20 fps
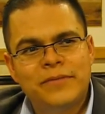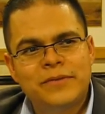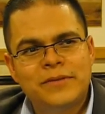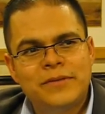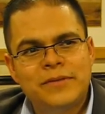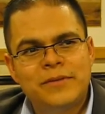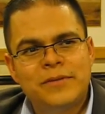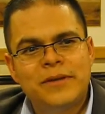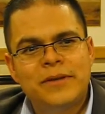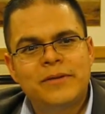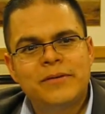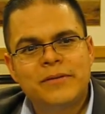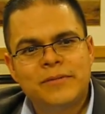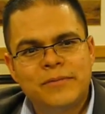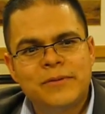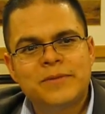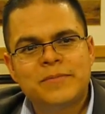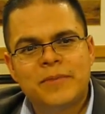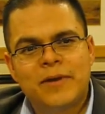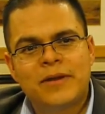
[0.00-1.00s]
hear the
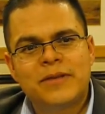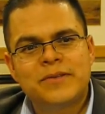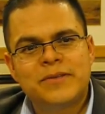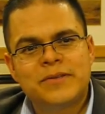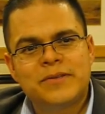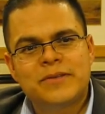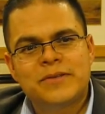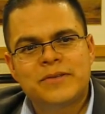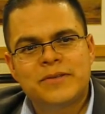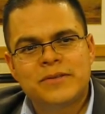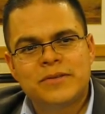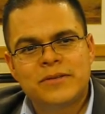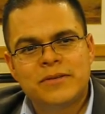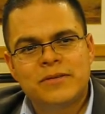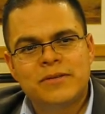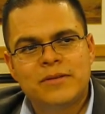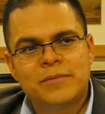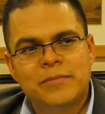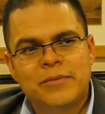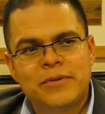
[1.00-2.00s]
responses
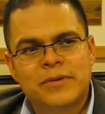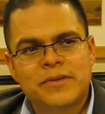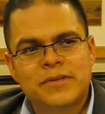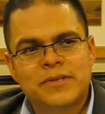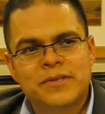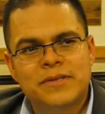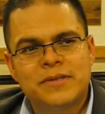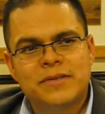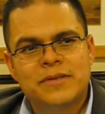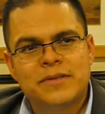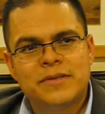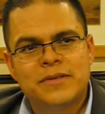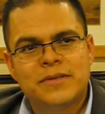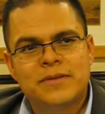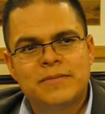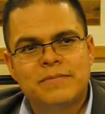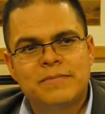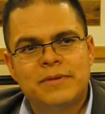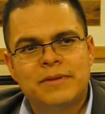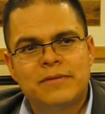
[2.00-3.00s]
to the book since
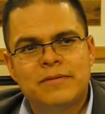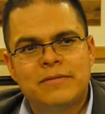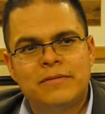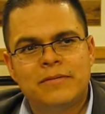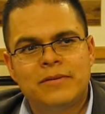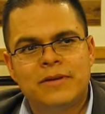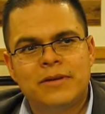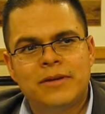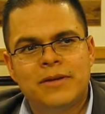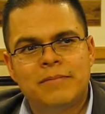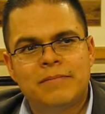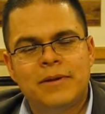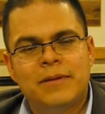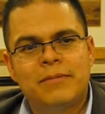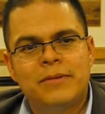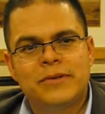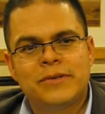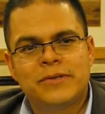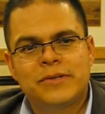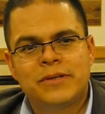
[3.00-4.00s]
it's been
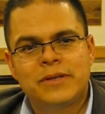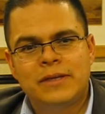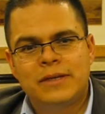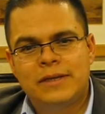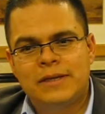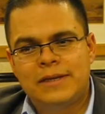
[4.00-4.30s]
published.